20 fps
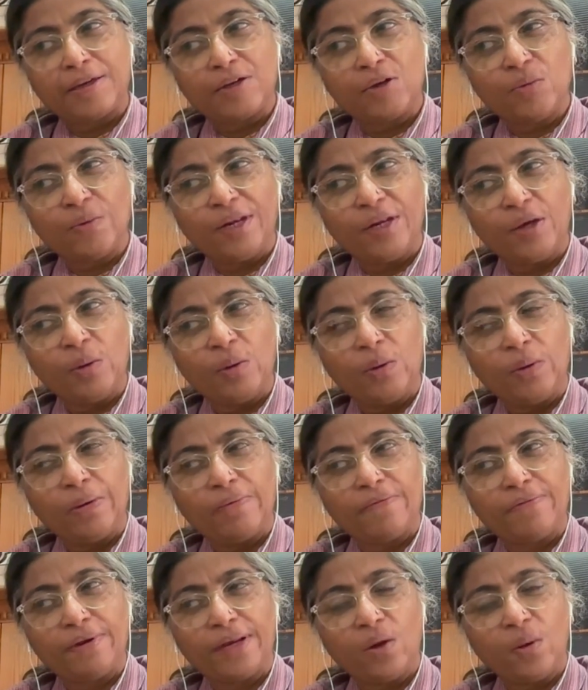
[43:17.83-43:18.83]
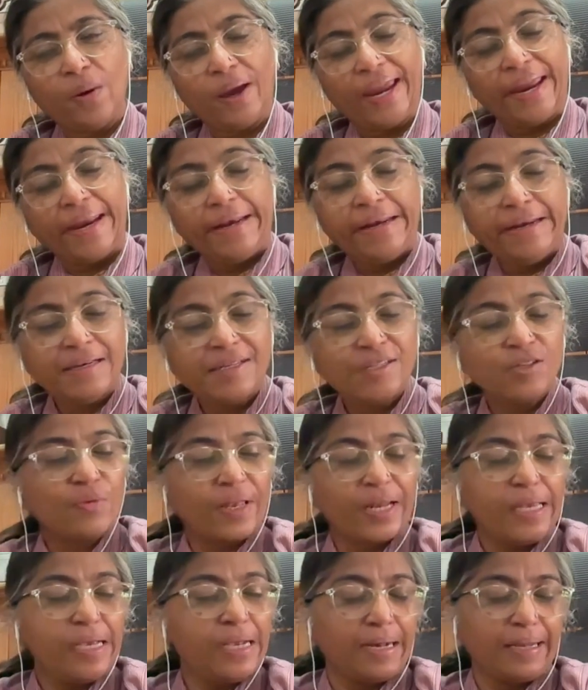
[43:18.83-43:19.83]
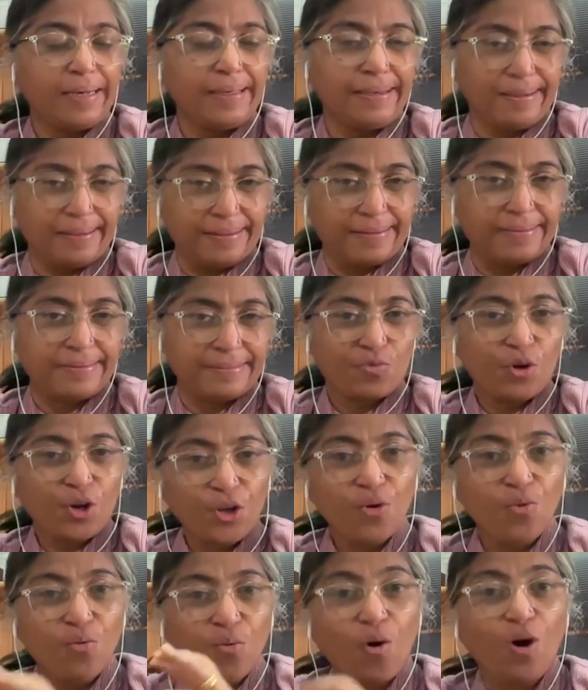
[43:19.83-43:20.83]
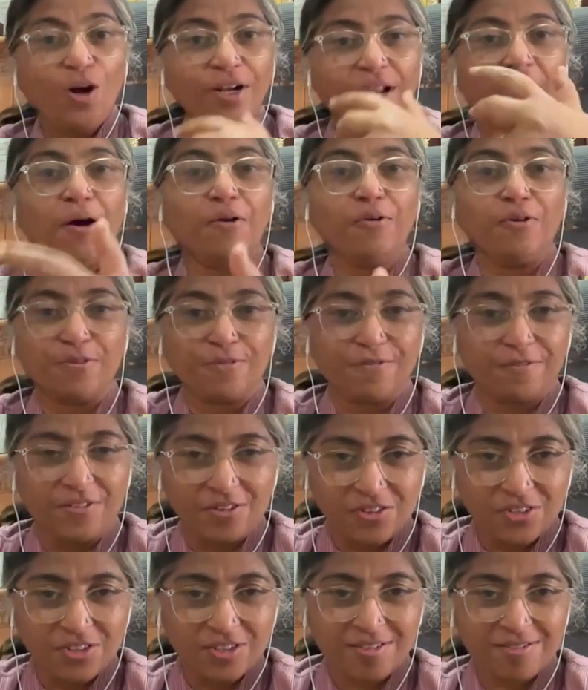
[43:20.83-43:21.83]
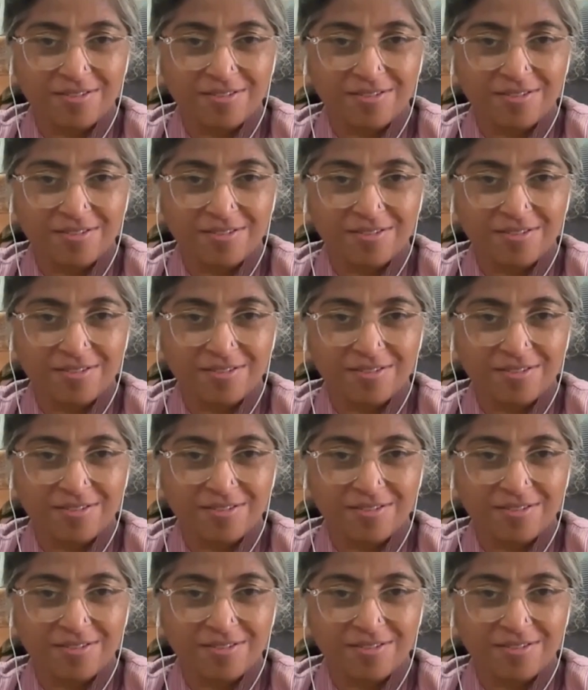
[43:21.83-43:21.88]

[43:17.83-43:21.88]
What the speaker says: when your end is very clear, what do you want out of this?